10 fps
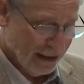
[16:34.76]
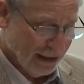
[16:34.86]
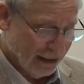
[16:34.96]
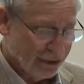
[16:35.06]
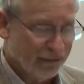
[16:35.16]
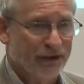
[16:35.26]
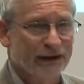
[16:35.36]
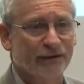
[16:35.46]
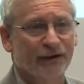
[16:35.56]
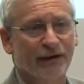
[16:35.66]
It
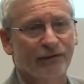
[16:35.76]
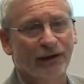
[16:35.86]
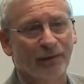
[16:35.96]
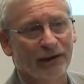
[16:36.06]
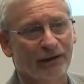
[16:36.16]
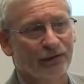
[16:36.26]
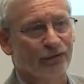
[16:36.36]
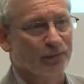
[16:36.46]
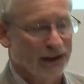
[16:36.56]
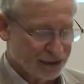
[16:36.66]
effectively recommended the
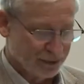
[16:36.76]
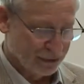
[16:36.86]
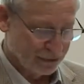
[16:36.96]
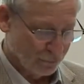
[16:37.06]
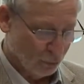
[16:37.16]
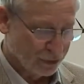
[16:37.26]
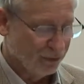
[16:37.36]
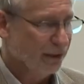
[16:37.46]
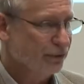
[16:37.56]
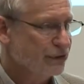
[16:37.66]
replacement of all the
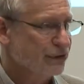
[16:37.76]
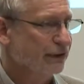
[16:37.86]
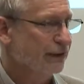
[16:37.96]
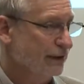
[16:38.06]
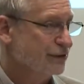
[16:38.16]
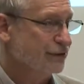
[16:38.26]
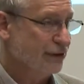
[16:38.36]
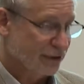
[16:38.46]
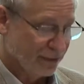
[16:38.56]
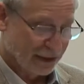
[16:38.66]
members, and that's
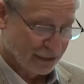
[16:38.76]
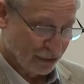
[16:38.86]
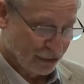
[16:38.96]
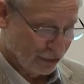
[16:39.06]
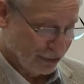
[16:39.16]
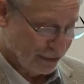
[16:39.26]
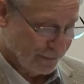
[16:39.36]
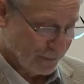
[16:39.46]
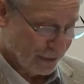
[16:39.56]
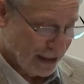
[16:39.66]
just about occurred.
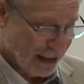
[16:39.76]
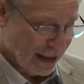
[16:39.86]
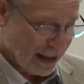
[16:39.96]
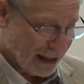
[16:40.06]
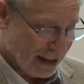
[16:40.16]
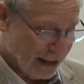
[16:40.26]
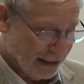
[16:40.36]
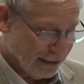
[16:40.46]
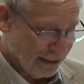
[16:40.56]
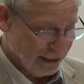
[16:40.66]

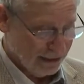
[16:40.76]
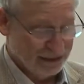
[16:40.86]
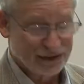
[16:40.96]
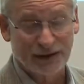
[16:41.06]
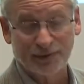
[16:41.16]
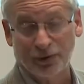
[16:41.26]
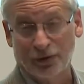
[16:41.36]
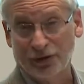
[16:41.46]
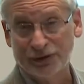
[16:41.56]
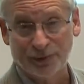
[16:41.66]
And it says
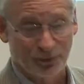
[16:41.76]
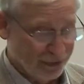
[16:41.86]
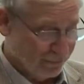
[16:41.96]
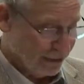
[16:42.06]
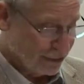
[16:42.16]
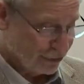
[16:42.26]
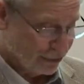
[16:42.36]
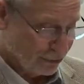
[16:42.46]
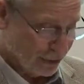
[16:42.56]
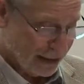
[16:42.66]
parole is a privilege, not
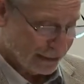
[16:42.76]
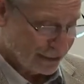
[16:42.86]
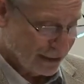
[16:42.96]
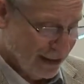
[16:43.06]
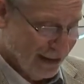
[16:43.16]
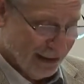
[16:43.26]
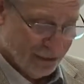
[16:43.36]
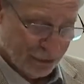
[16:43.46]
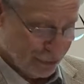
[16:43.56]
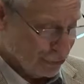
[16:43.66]
a right.
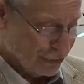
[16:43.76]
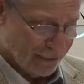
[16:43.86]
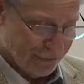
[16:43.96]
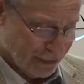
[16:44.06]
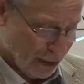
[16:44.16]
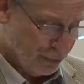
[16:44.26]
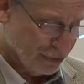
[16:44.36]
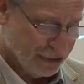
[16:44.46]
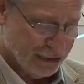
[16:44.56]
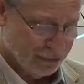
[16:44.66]
We shouldn't have any
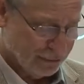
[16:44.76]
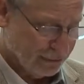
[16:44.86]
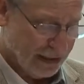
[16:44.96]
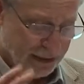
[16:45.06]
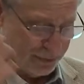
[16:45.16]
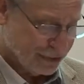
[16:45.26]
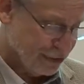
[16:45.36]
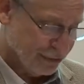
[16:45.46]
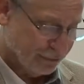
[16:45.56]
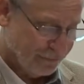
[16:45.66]

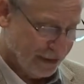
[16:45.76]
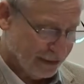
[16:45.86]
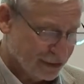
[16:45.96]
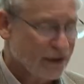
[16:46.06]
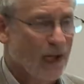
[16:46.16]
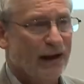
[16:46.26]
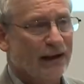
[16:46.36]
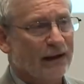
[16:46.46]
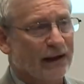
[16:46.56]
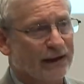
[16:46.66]
procedural fairness,
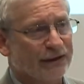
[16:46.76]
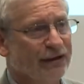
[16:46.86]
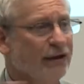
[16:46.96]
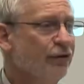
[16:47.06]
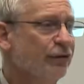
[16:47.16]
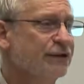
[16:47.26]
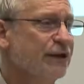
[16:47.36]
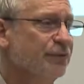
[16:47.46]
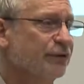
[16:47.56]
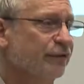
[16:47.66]
a continued
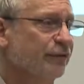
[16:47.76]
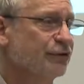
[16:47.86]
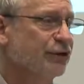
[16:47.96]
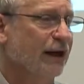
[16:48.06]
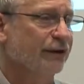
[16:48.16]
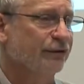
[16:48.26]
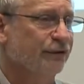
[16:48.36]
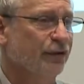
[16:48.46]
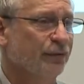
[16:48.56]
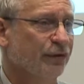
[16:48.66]
exemption from the Charter of
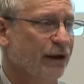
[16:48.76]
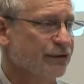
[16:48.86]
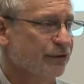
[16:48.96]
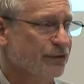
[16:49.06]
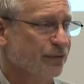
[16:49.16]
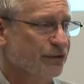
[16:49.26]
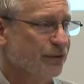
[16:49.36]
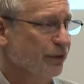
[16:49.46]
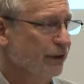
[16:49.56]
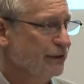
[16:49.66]
Human Rights and
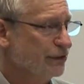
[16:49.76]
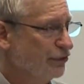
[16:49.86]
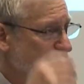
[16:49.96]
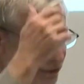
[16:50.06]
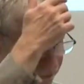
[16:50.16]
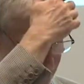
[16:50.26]
Responsibilities in terms of